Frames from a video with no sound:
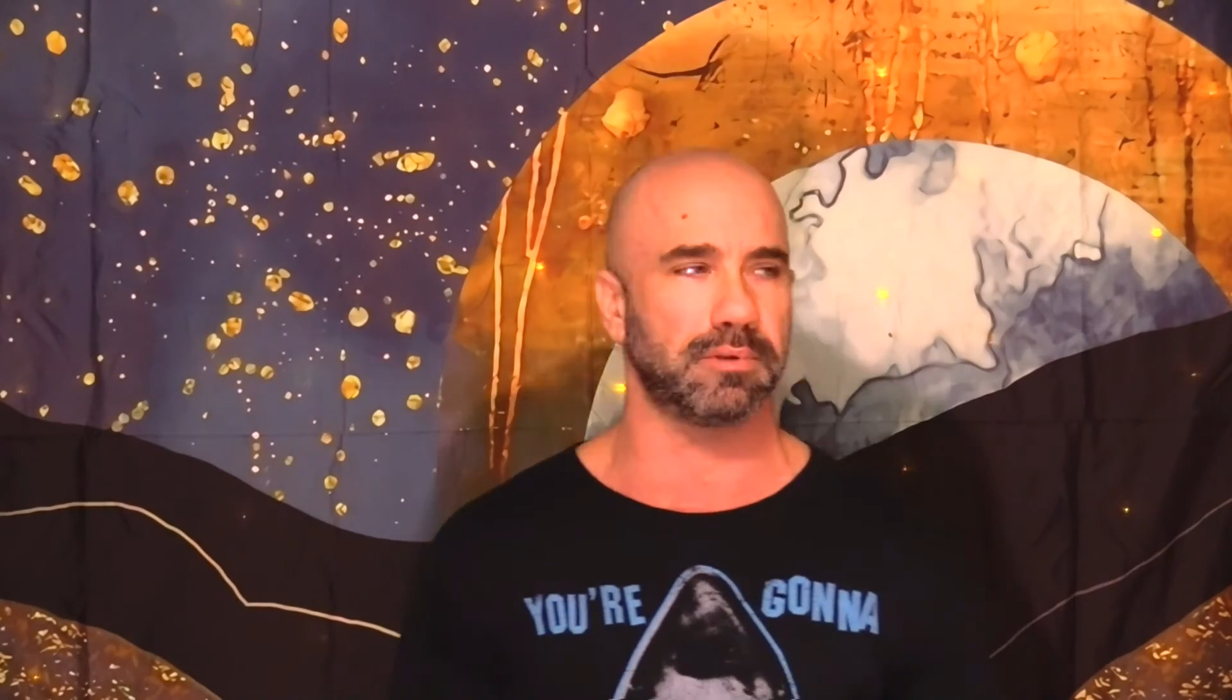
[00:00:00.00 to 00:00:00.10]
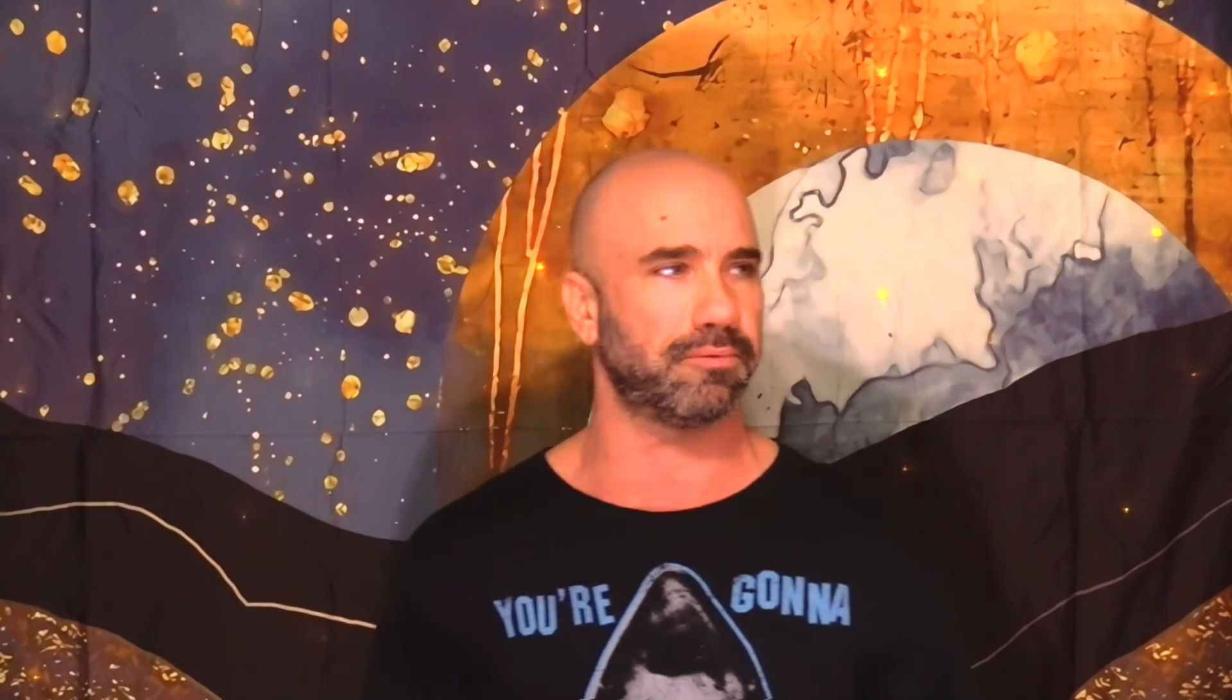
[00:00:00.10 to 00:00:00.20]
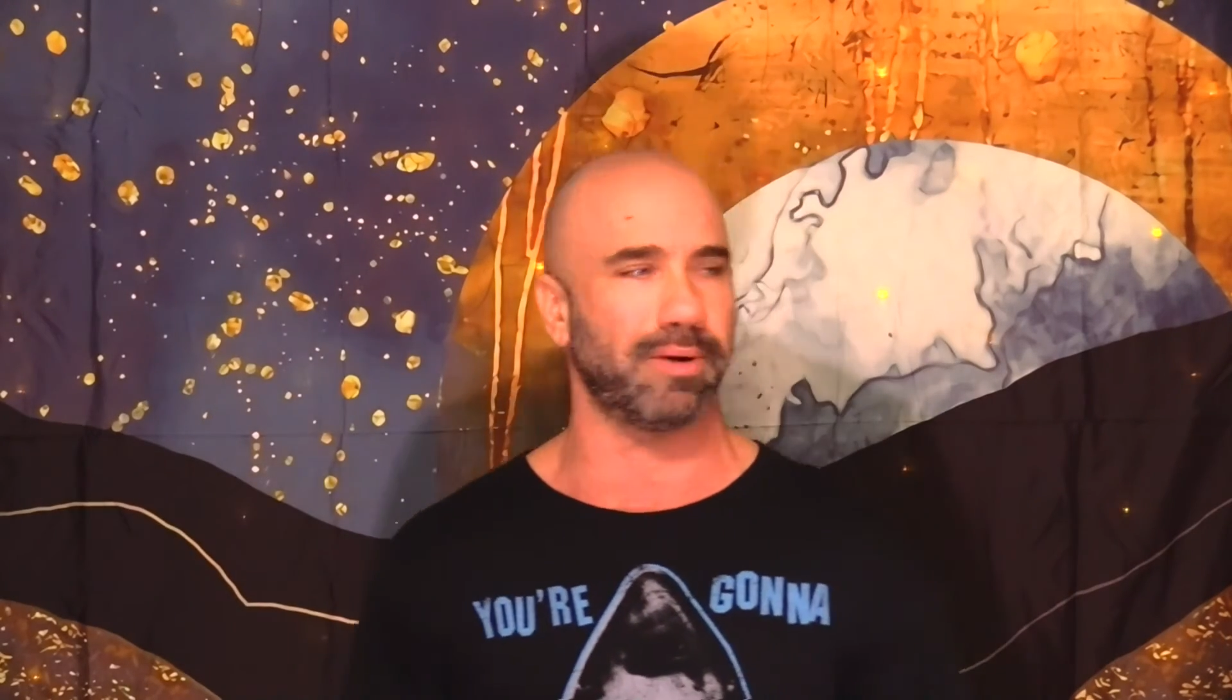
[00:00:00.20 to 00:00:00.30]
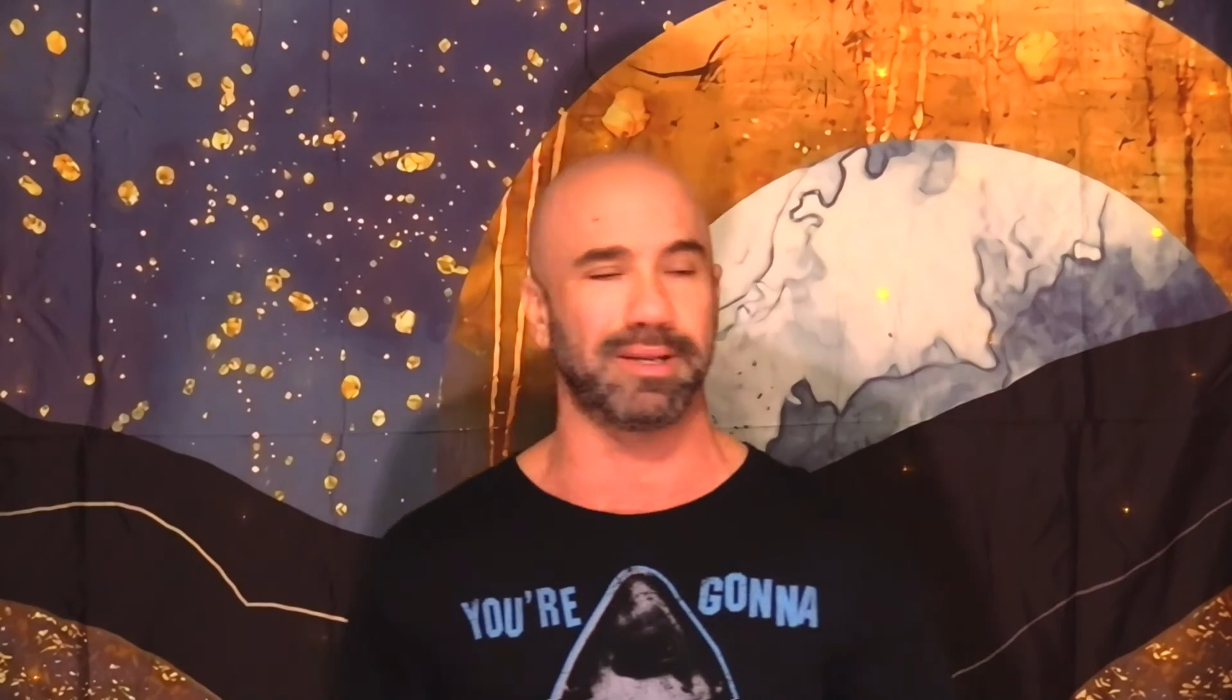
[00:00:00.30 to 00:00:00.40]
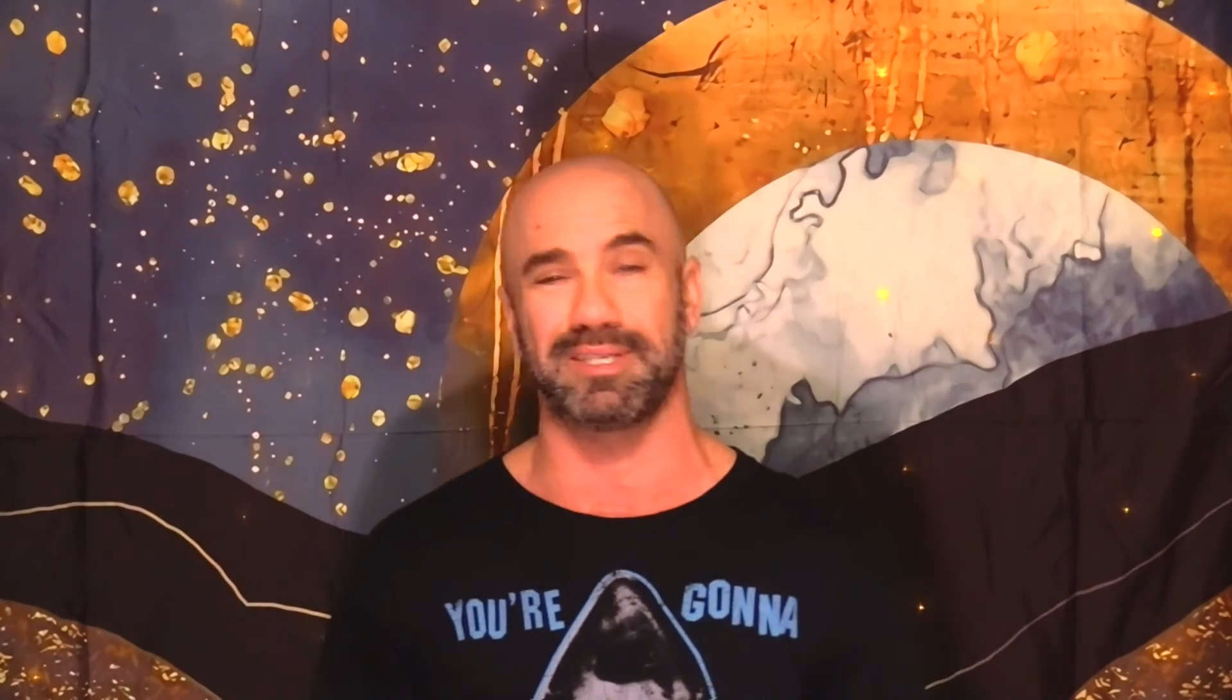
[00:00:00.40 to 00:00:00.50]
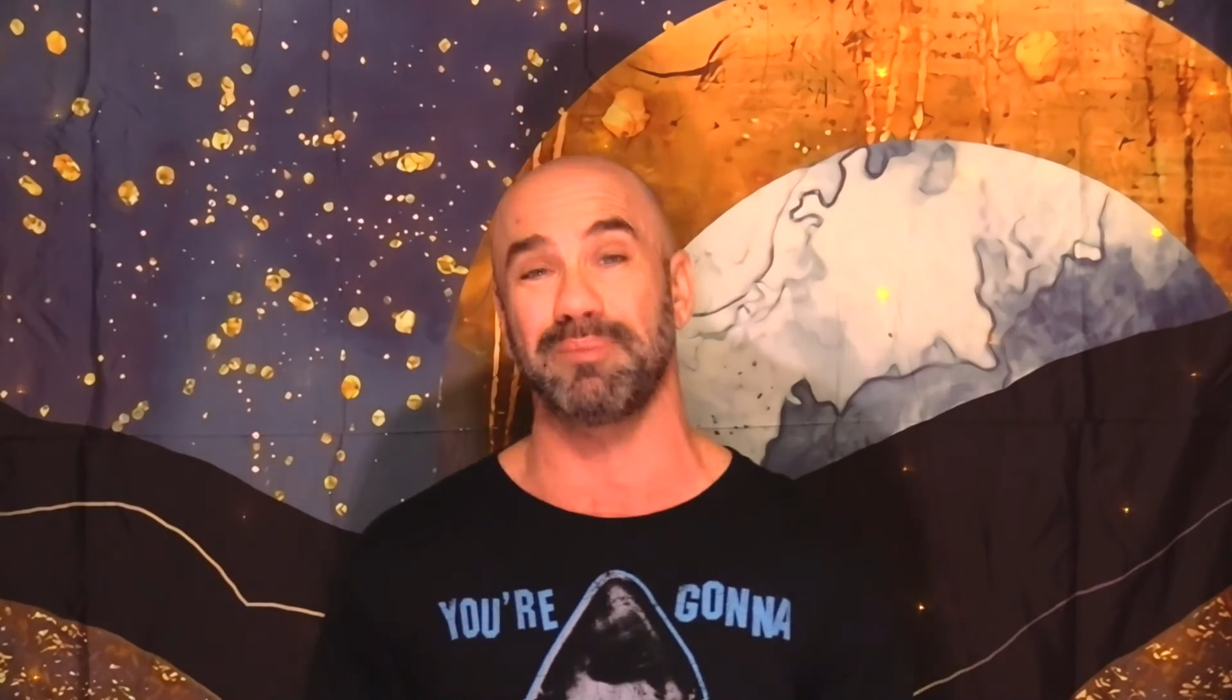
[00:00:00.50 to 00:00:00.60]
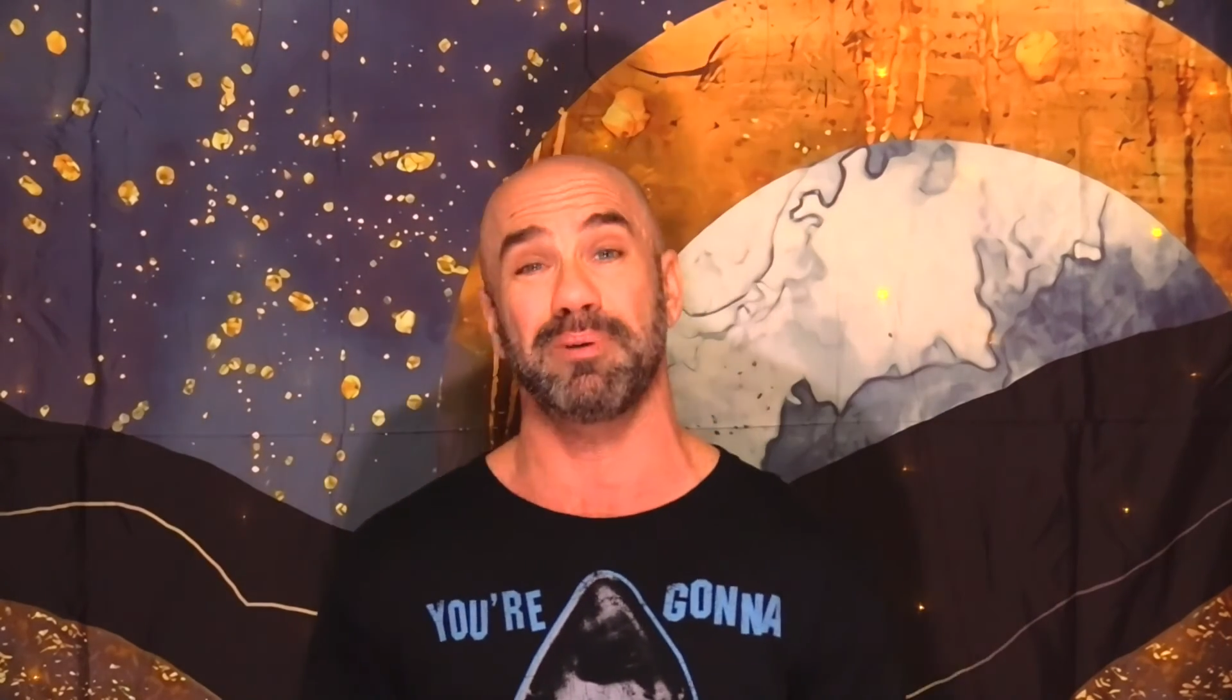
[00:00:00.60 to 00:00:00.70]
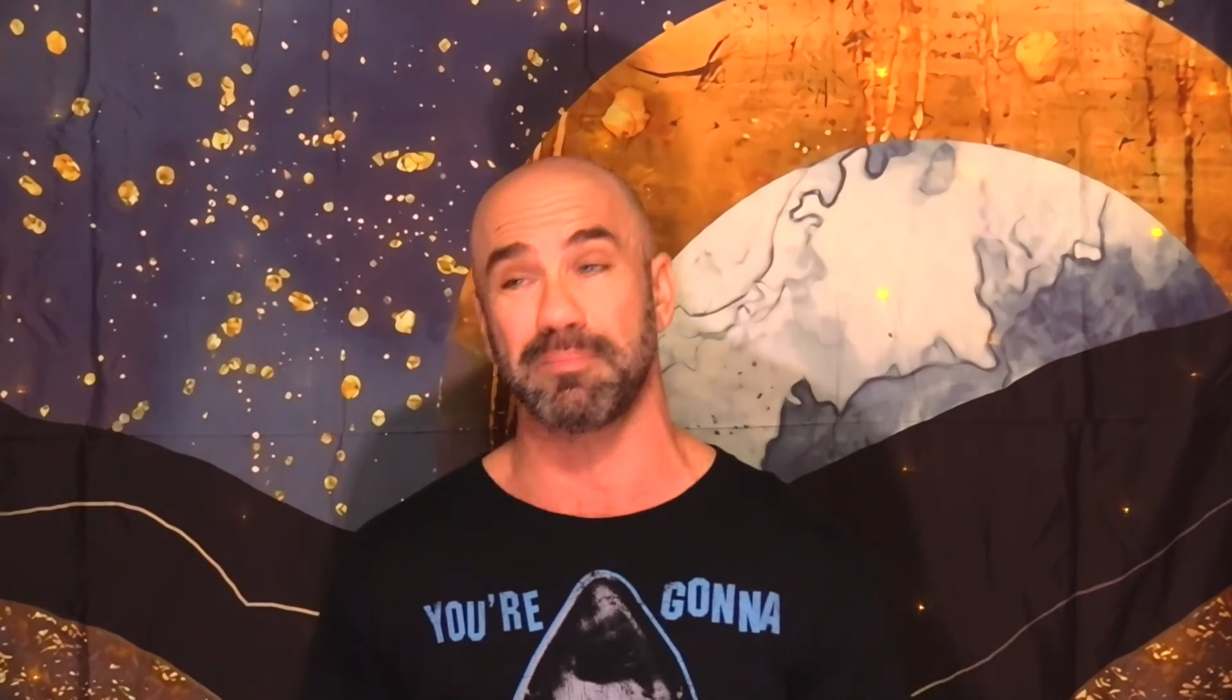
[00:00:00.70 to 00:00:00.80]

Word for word: and the friendship,